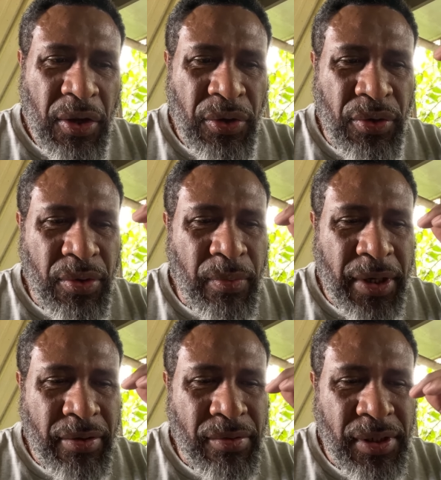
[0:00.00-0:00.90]
YouTube
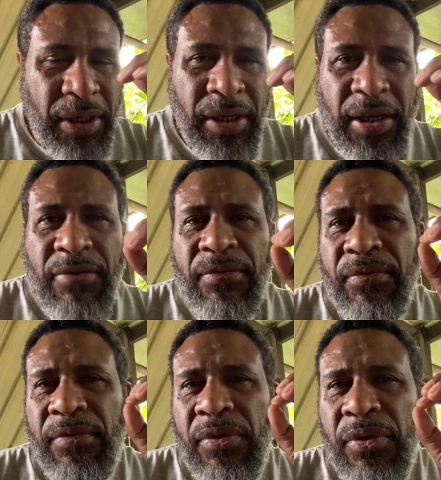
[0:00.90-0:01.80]
wanted to see if
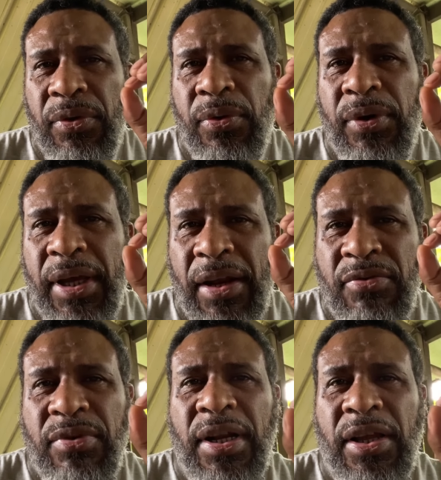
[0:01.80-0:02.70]
you can
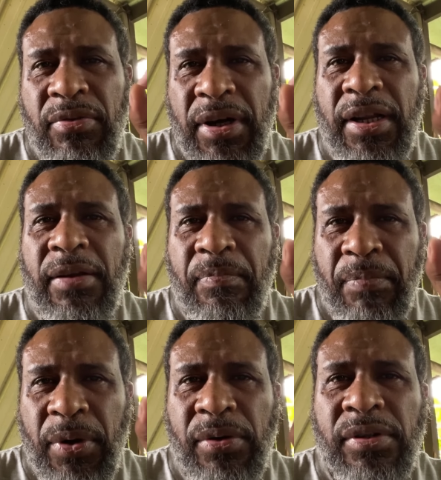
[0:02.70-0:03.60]
really
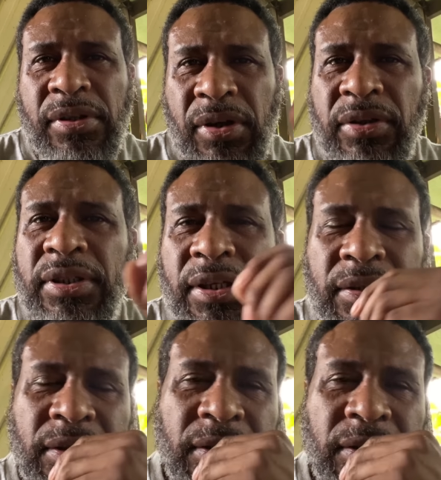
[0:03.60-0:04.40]
post content.